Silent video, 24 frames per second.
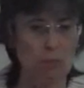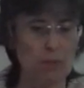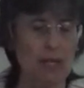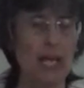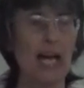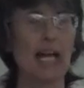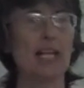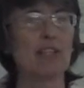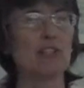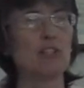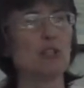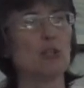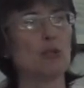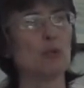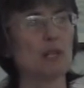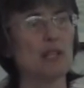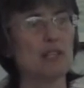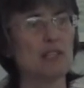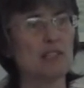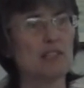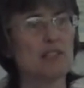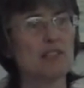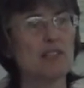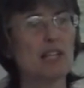plan
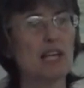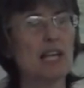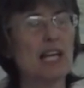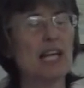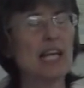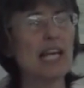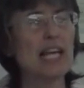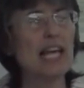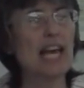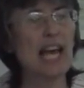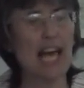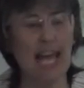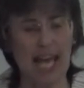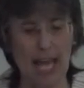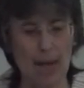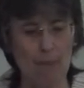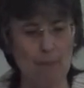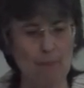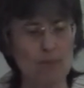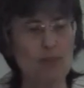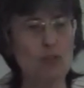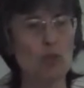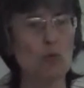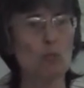units,
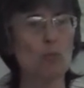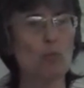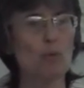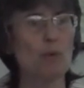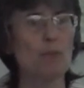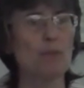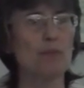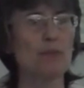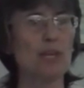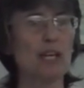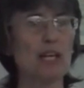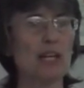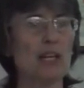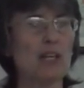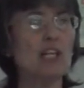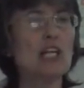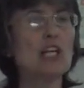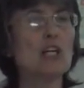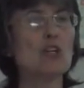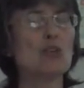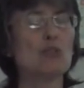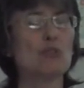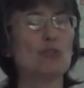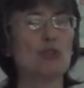super
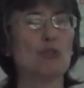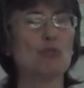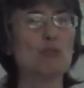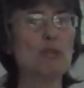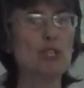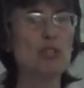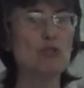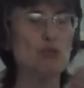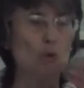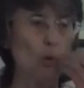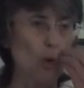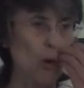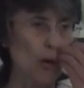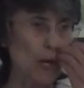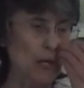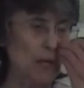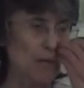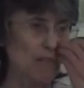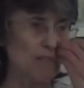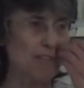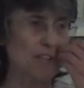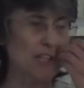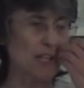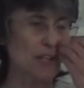the redrawing
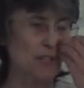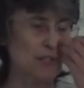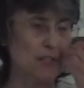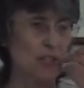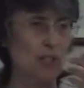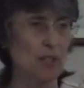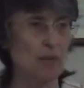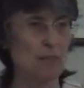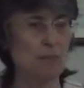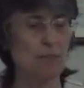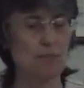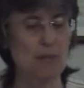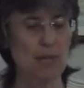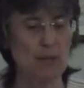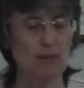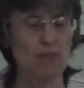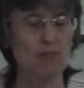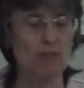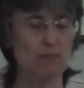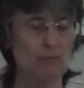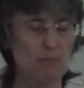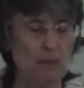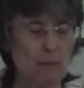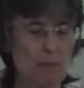of
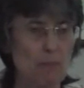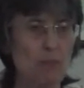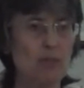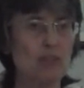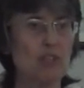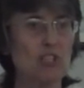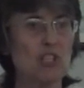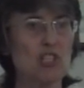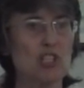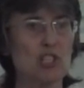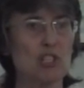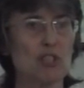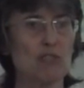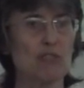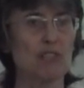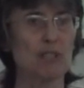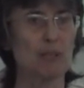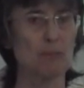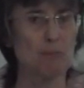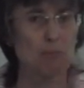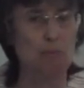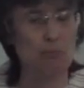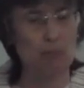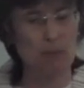its imposition of
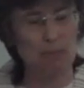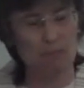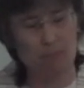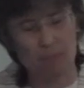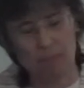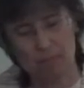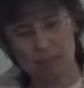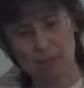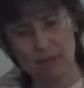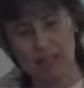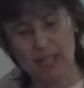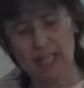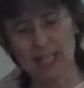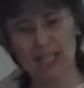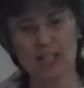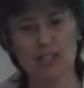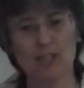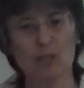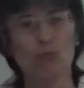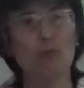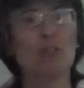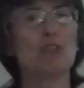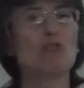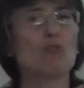the
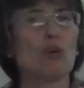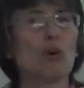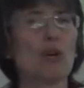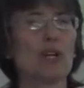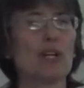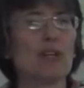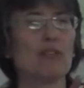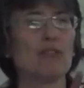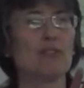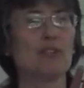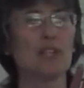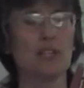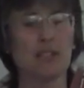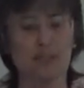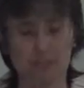redrawing of